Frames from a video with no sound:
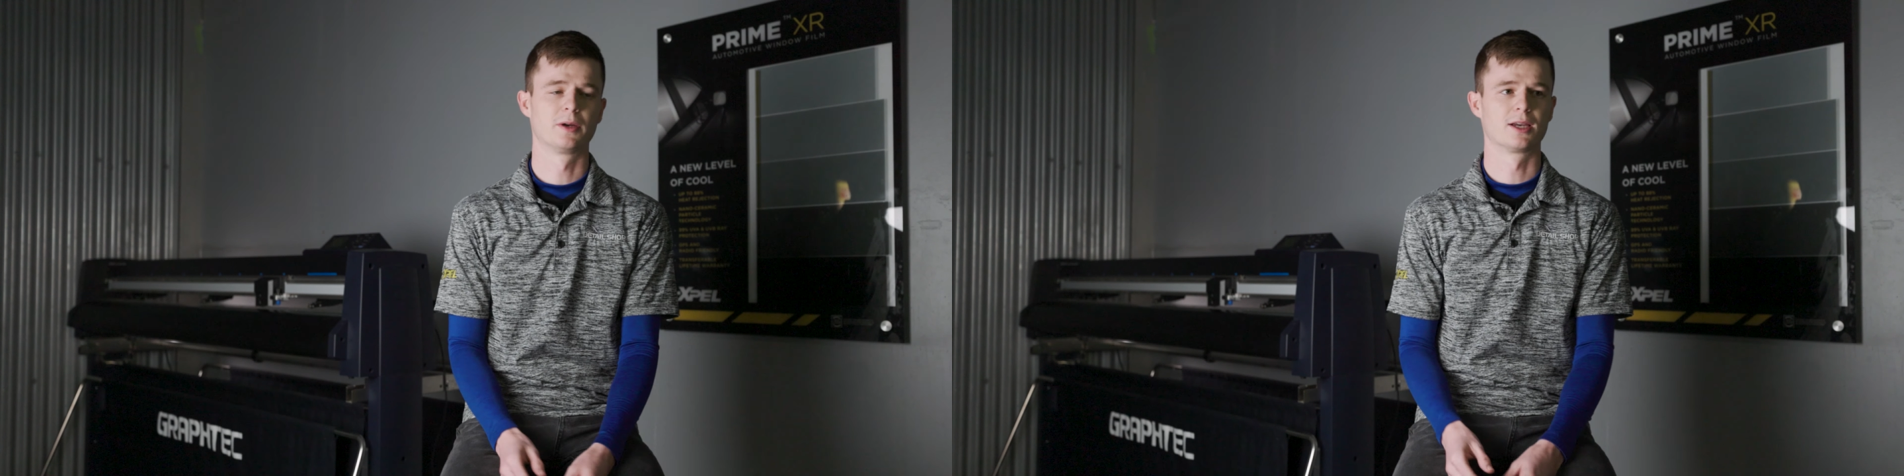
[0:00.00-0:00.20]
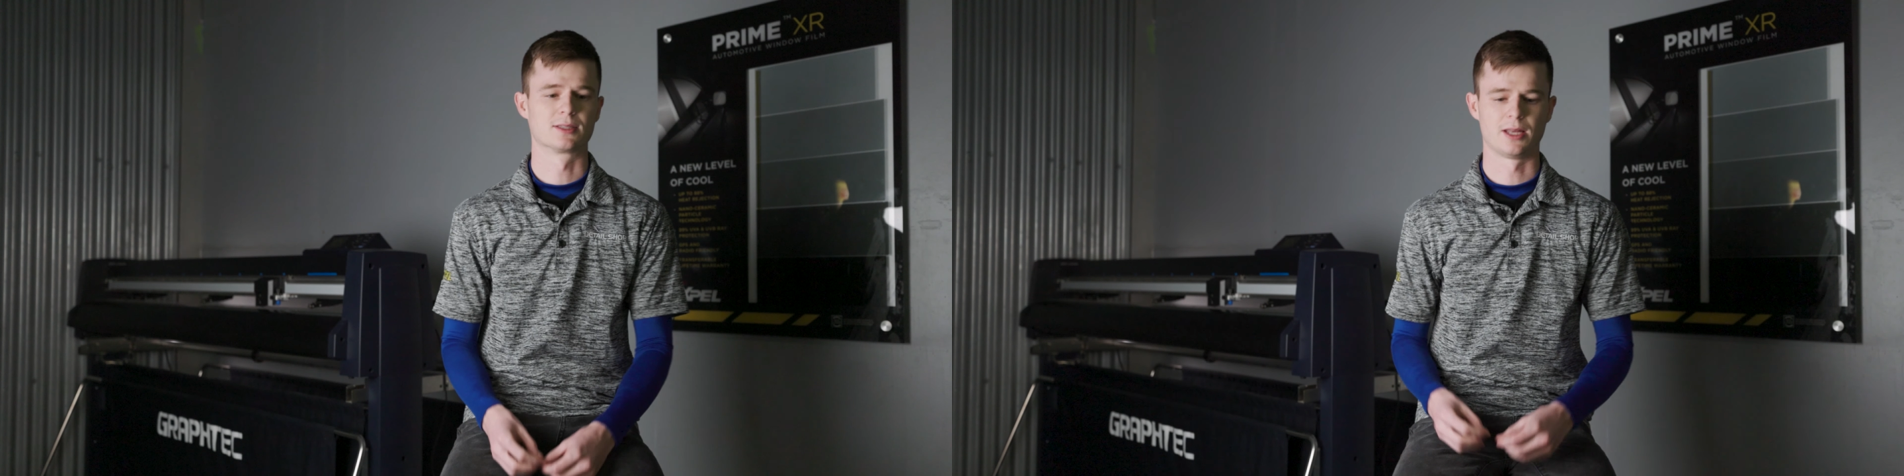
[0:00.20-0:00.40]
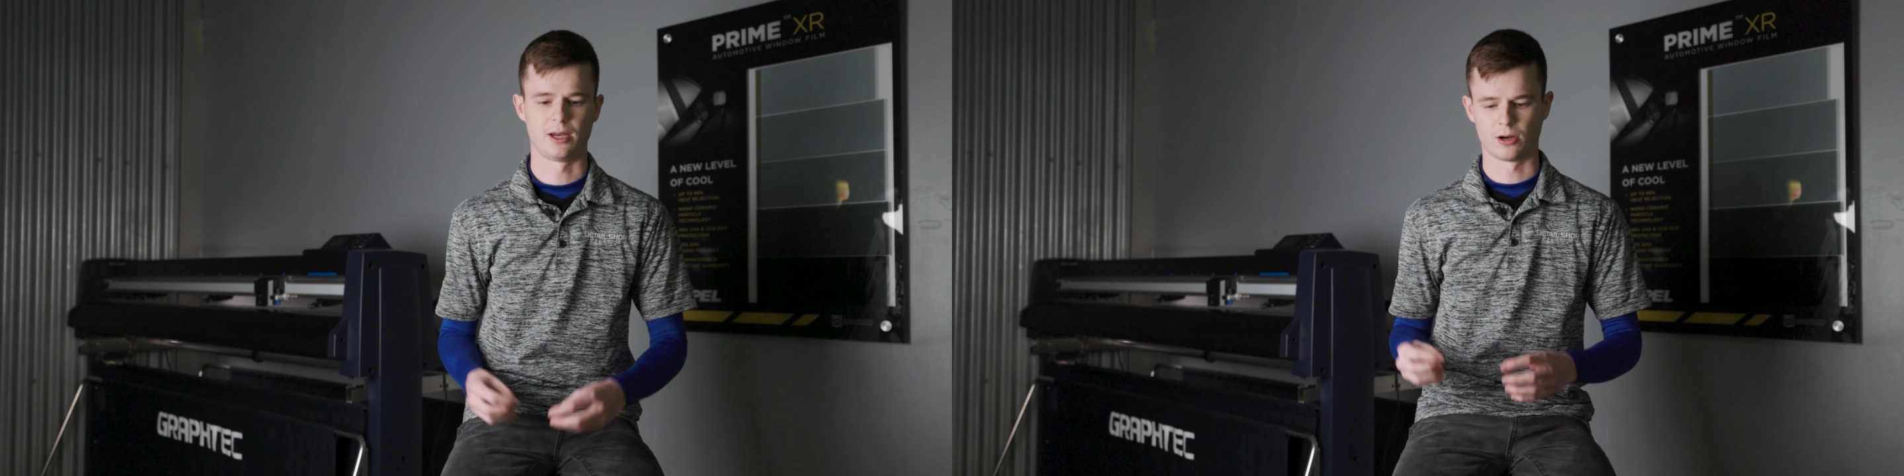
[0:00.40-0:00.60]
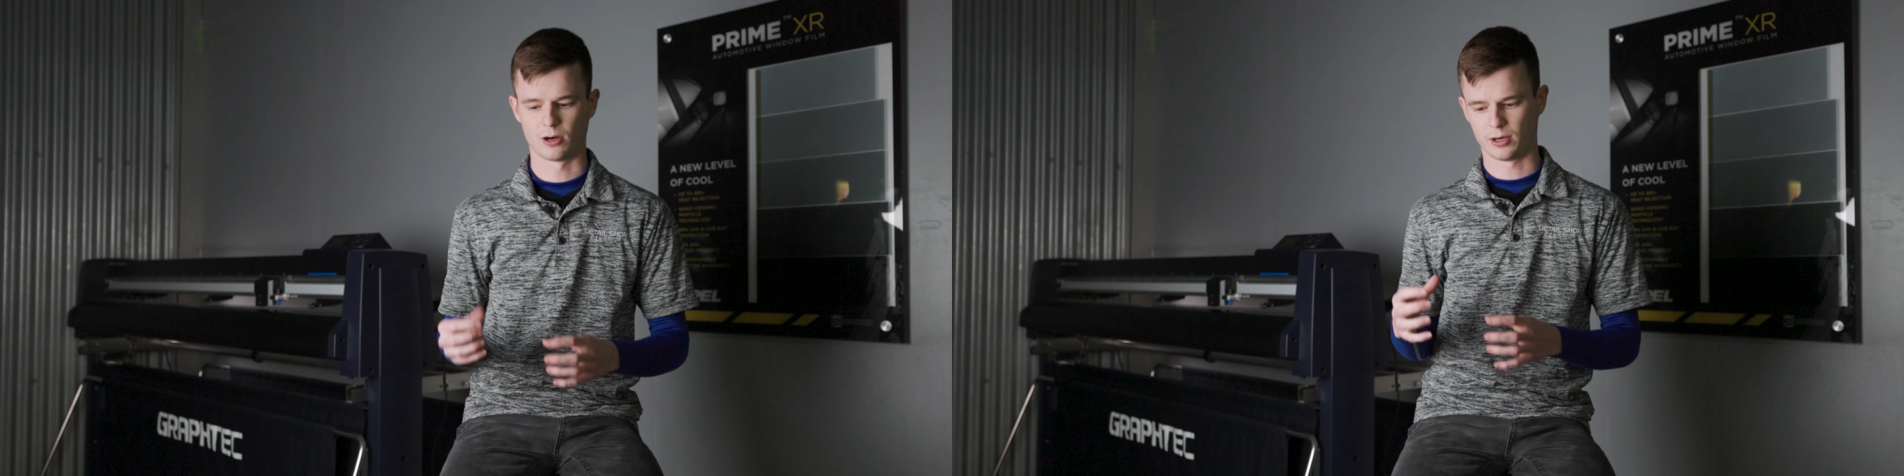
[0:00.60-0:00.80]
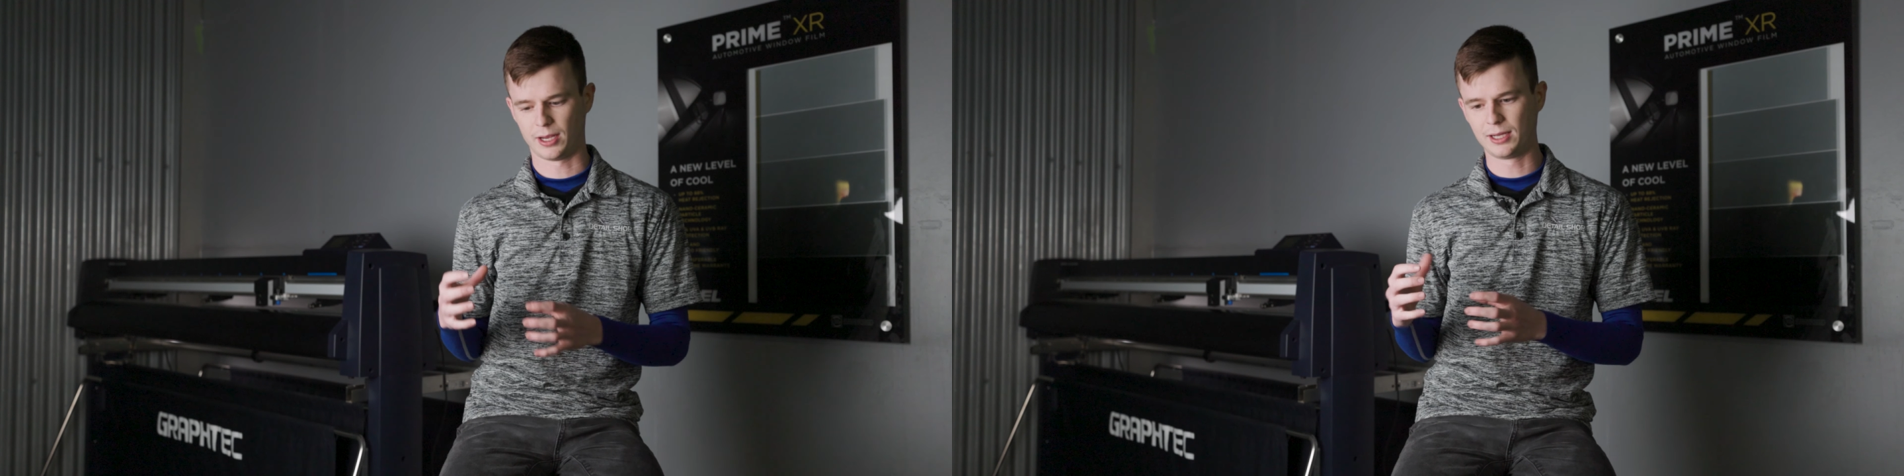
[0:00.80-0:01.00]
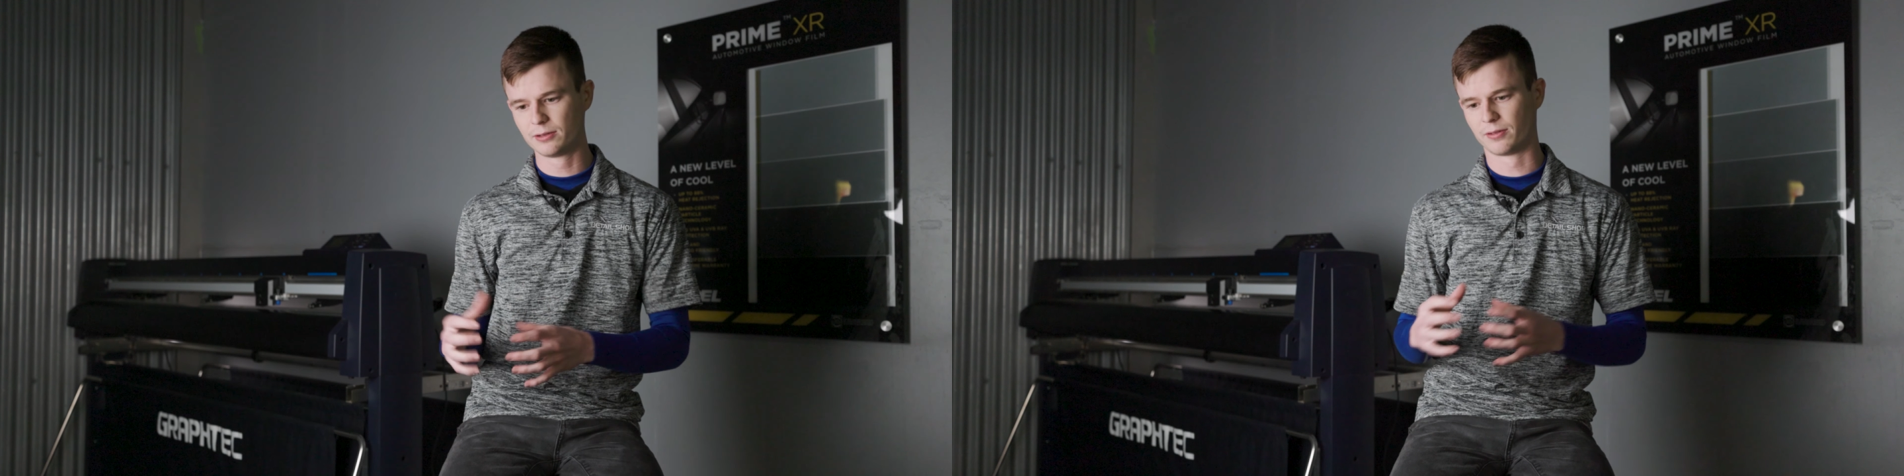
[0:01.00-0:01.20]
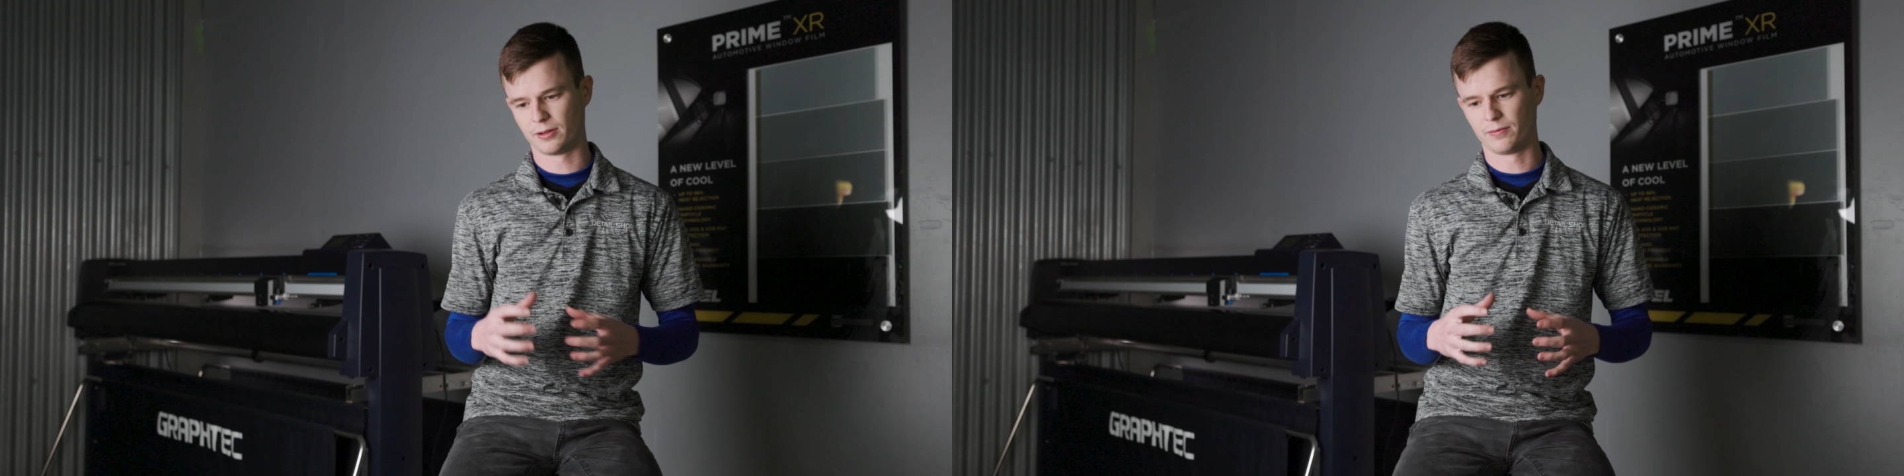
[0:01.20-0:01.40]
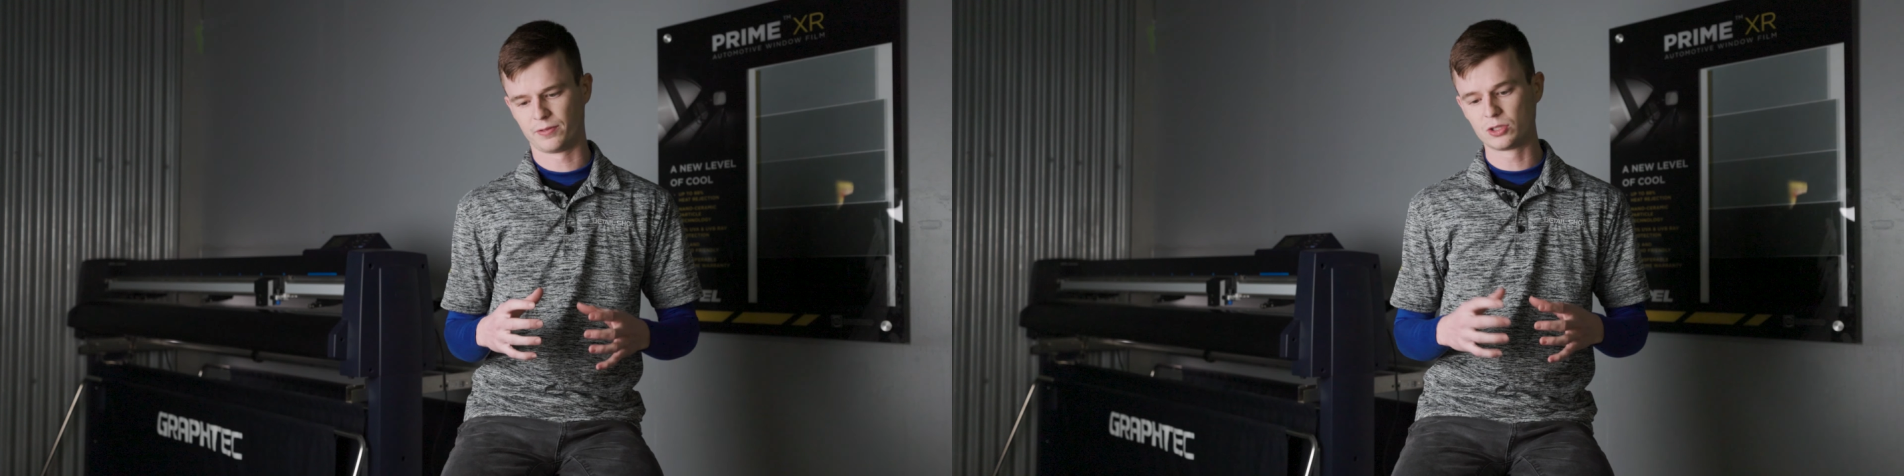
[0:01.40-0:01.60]
because they are
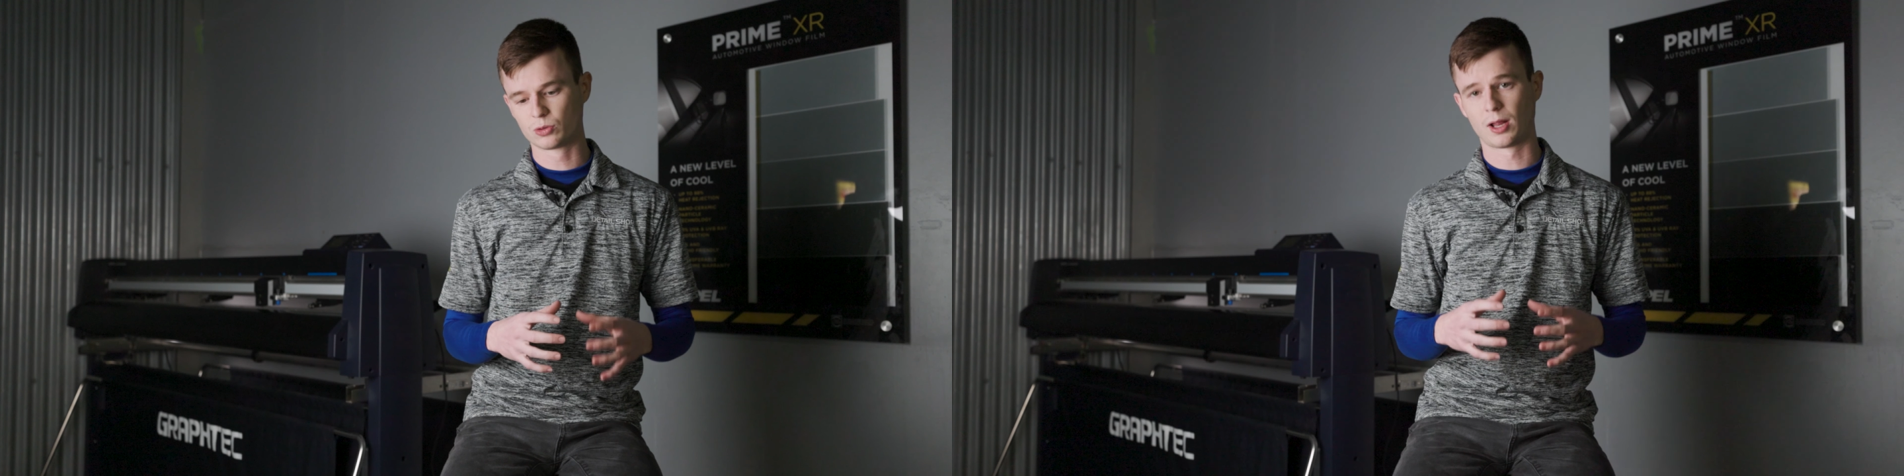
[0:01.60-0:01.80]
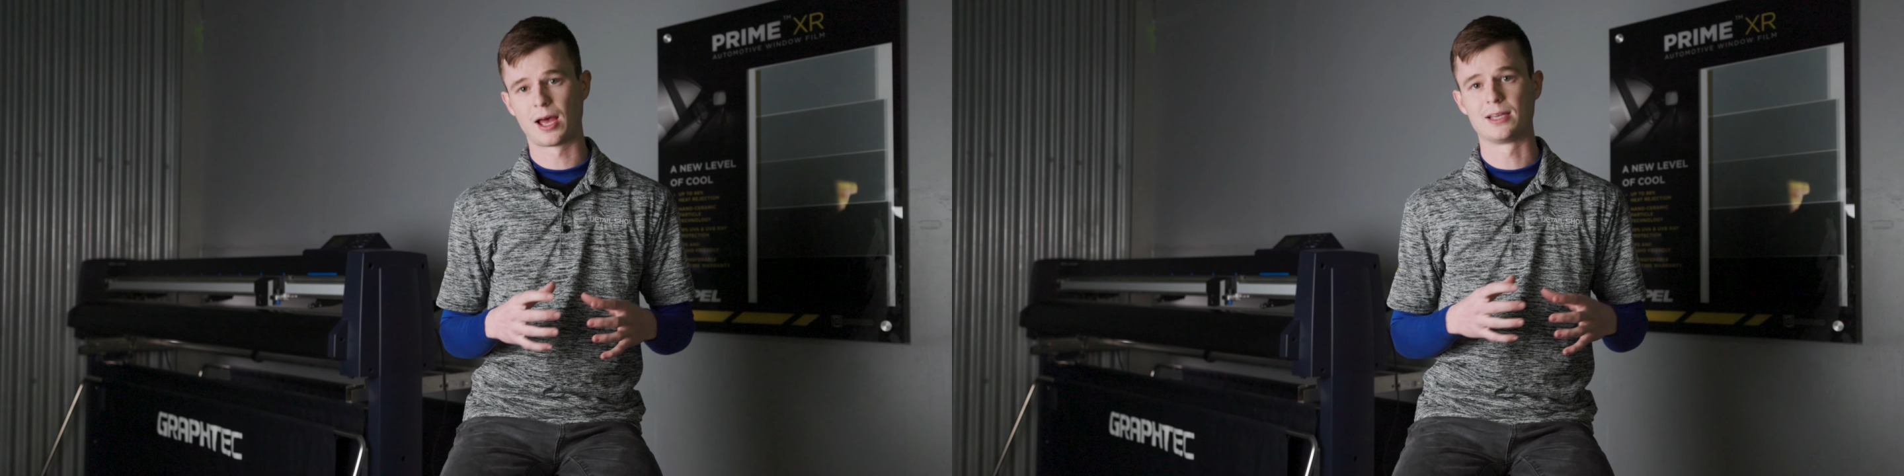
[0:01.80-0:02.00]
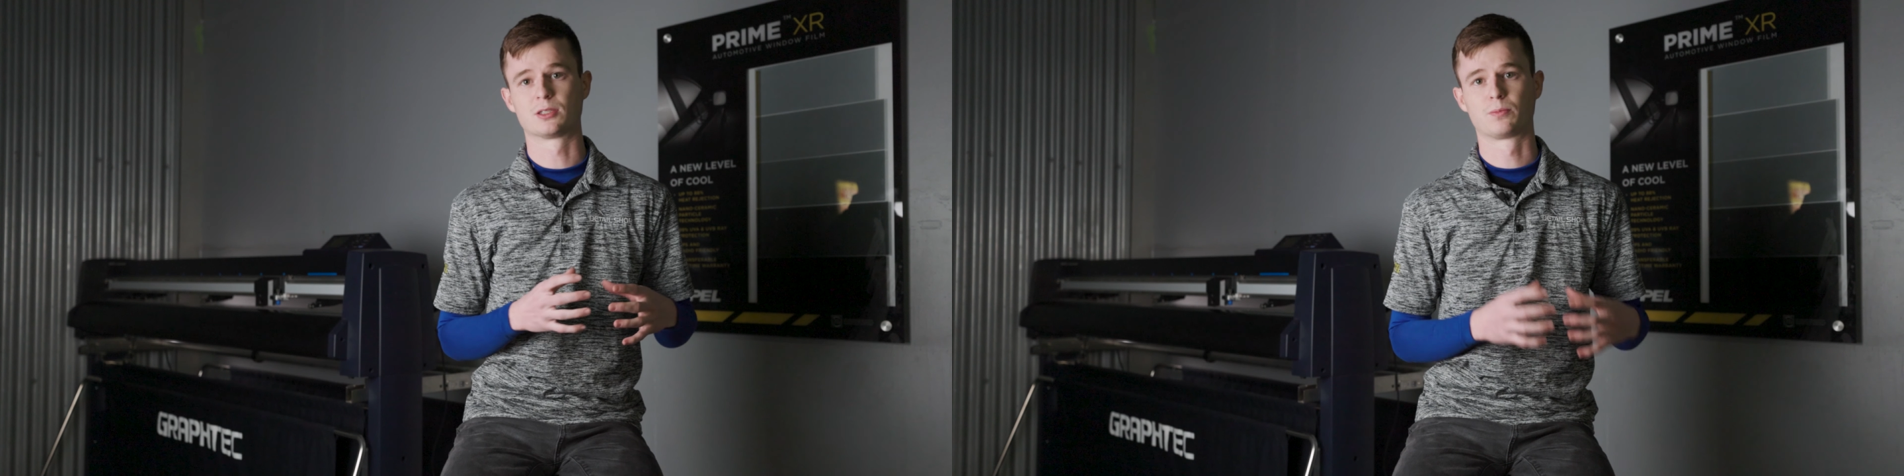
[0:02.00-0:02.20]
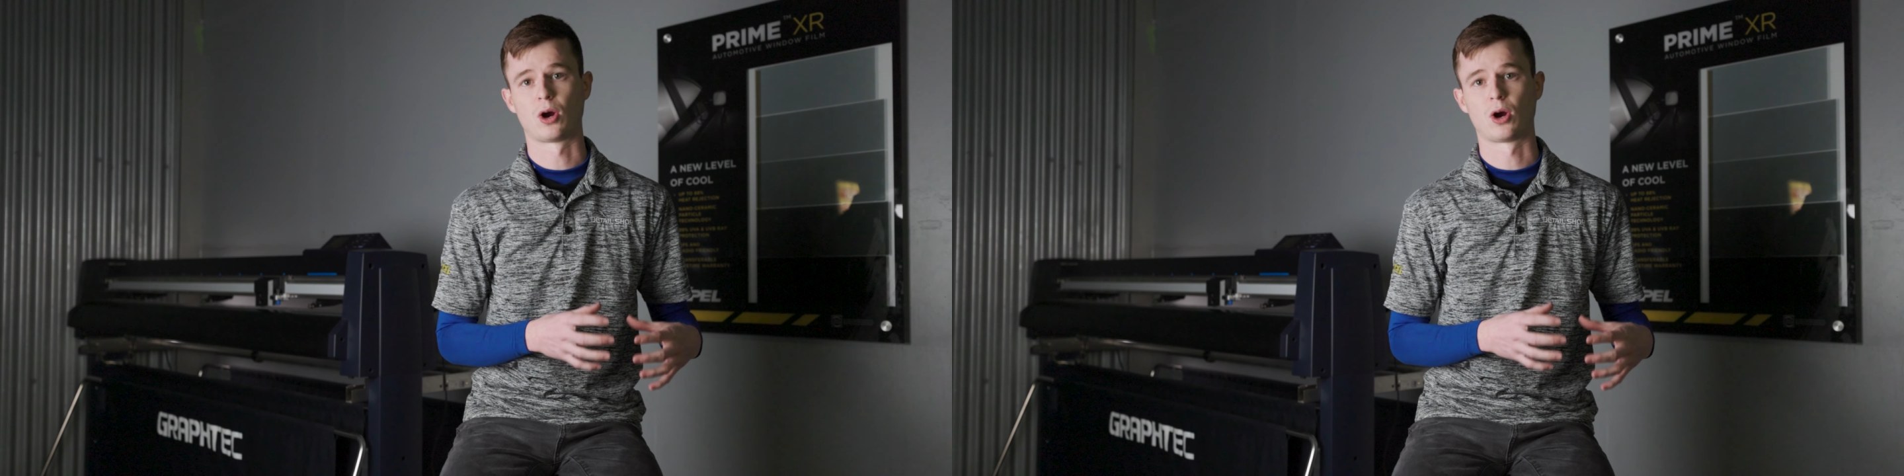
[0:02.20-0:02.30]
individualized